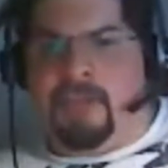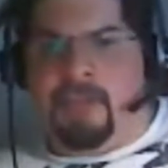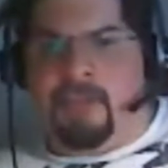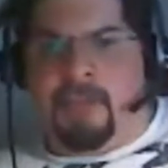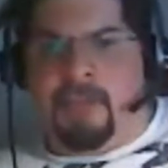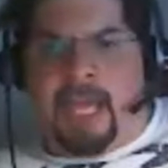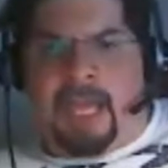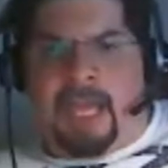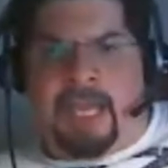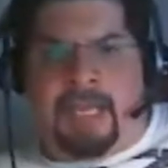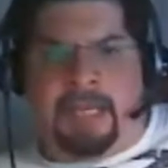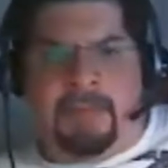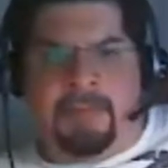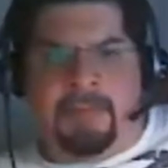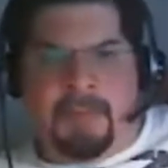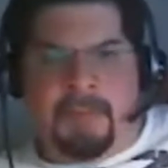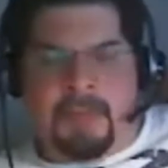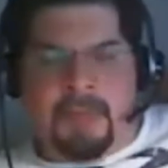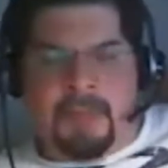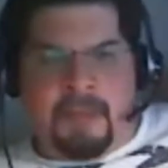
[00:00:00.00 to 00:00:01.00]
of the
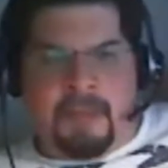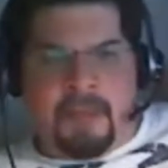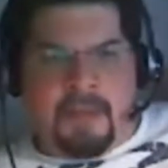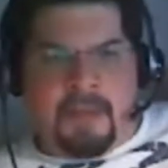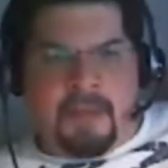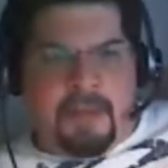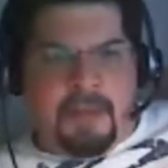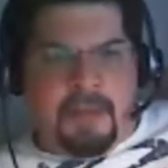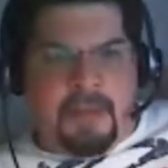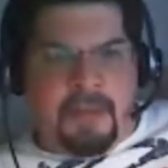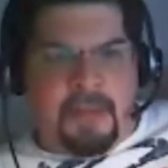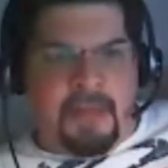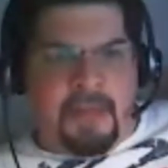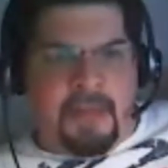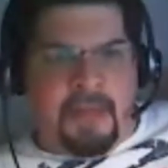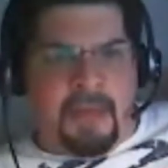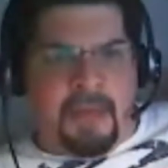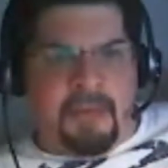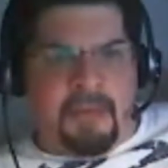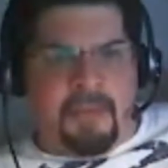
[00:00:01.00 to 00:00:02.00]
mine
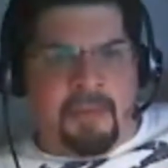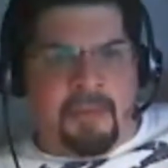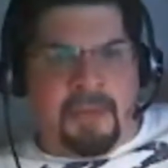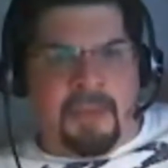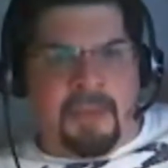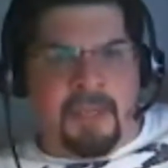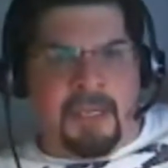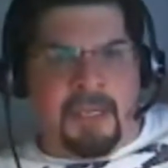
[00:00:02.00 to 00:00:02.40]
with